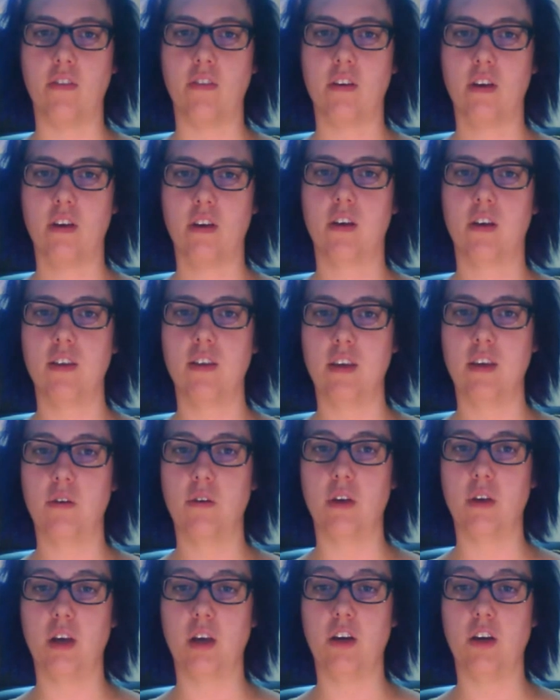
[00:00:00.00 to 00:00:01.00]
Because they were
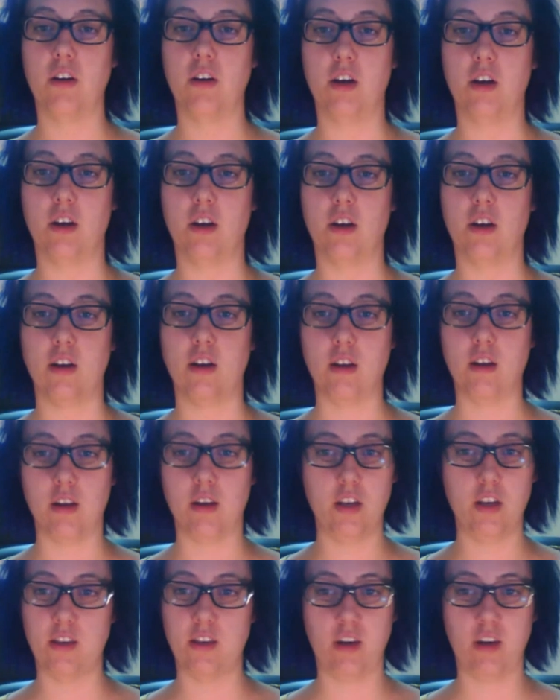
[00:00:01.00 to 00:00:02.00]
like, you're done. And she's
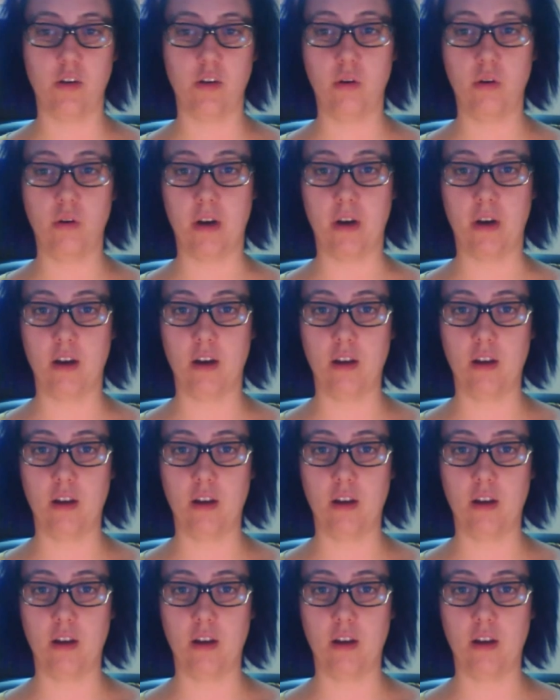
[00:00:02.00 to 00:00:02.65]
like, no, I'm not.